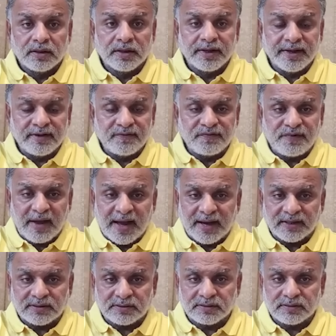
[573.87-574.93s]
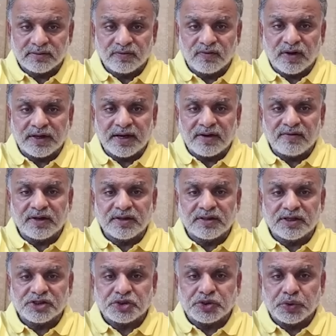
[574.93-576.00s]
In fact, whatever
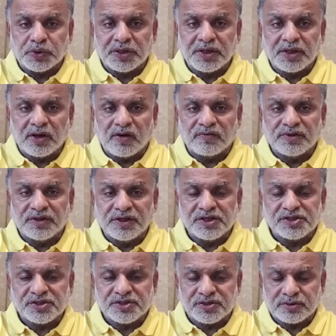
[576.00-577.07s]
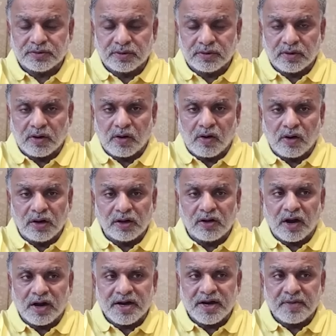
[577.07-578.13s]
the story of these all
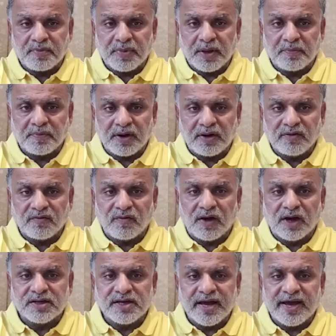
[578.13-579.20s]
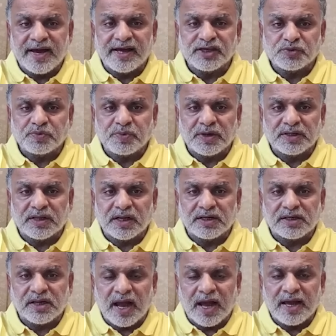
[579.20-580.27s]
godly people was as per the
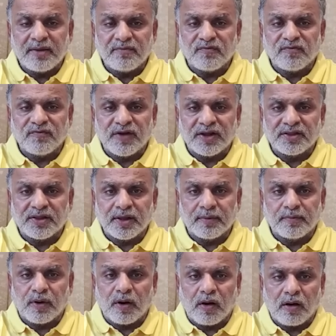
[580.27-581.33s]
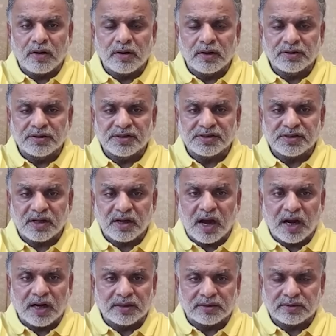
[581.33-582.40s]
time when they born on this
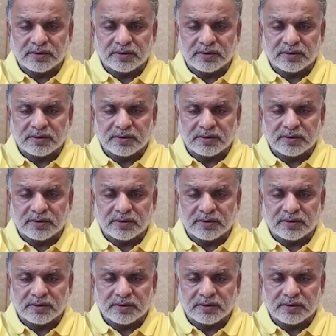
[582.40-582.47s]
earth.